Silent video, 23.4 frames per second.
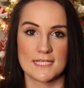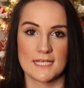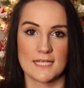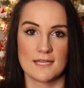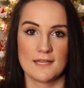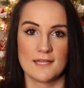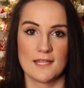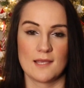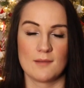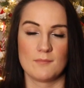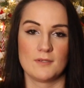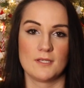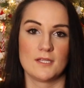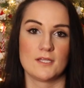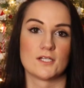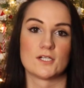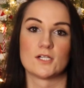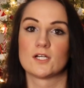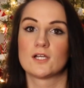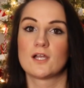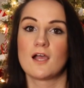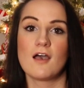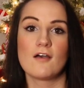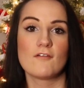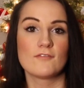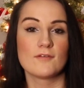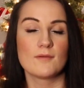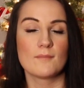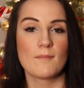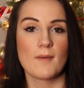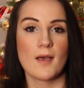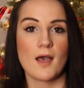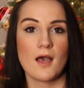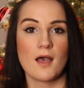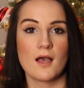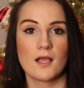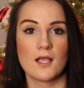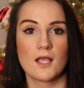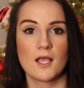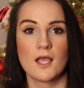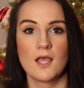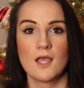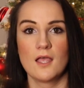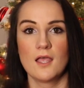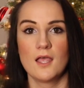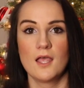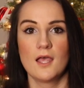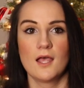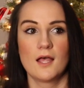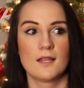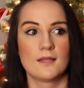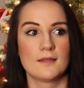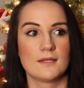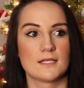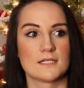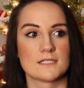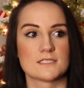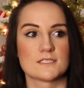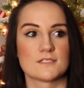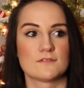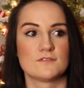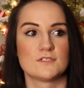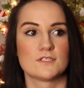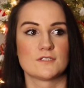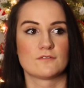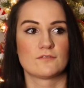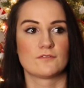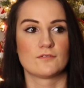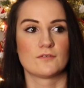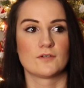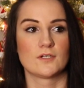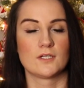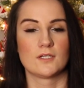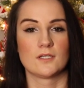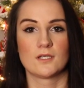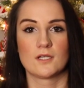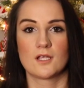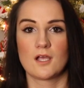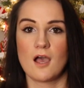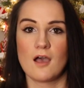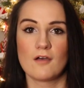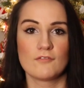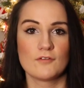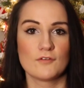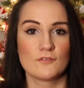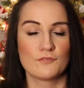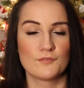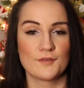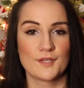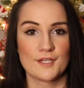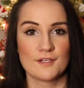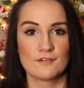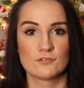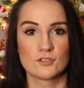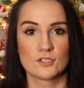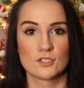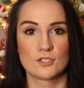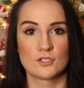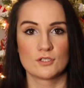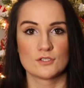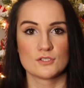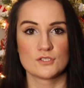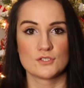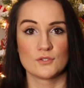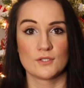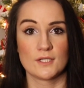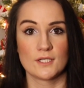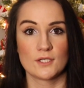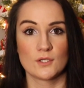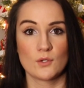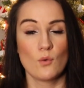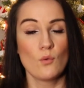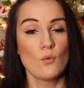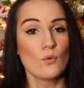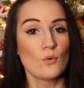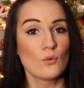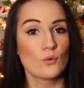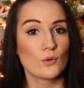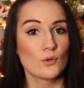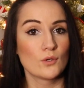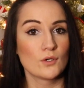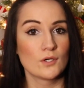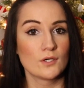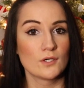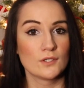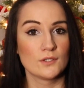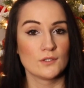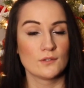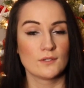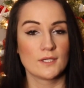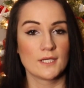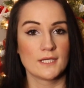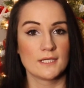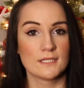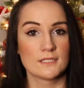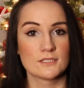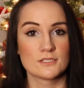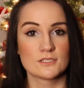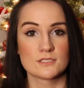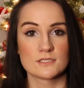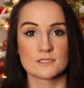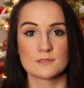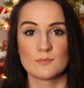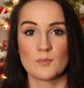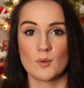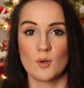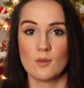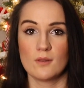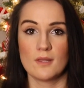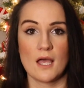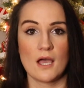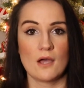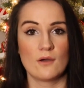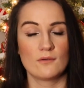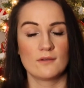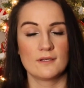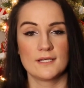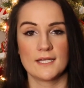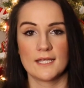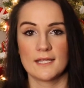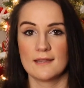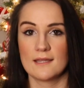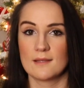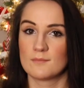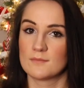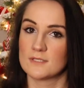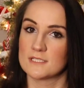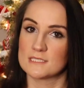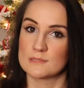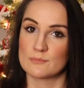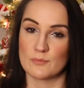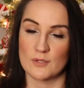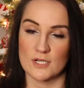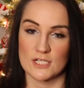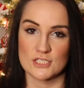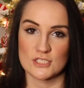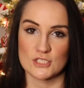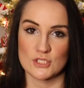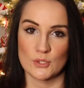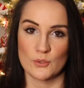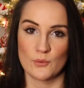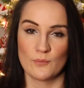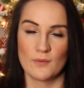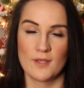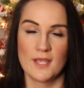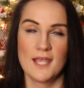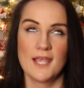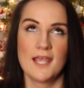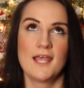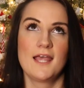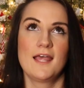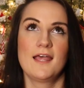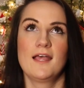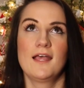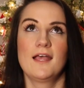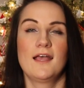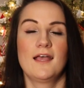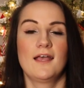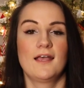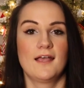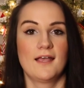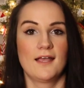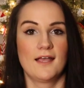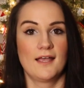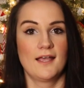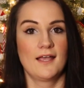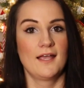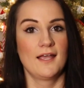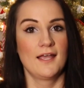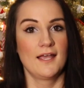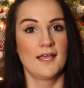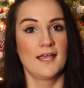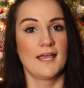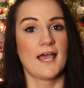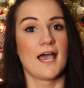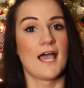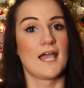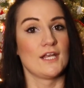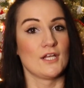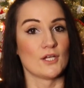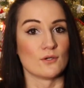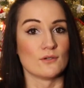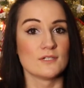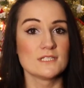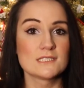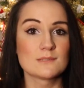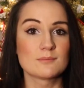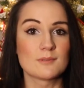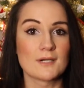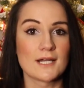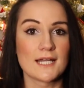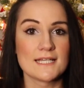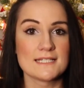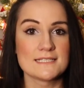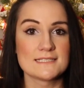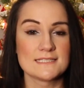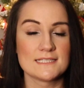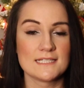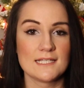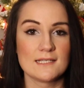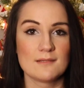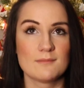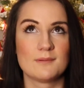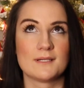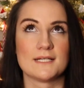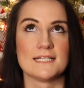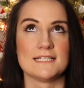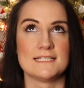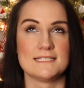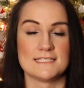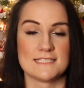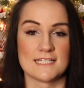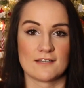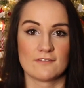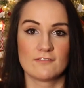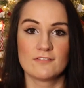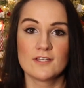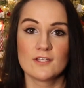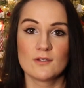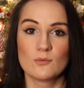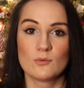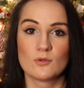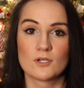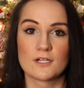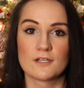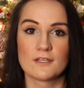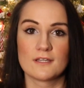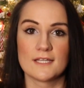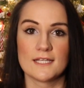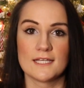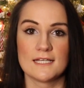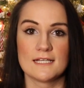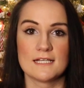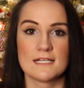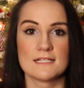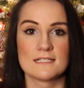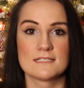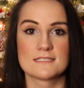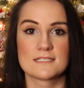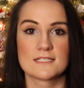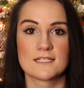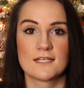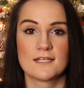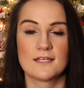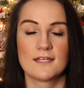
get them either a coffee mug, lots of different coffee flavors, or you can just bowl out and get them an espresso. I know it's pricey, but it's definitely worth it.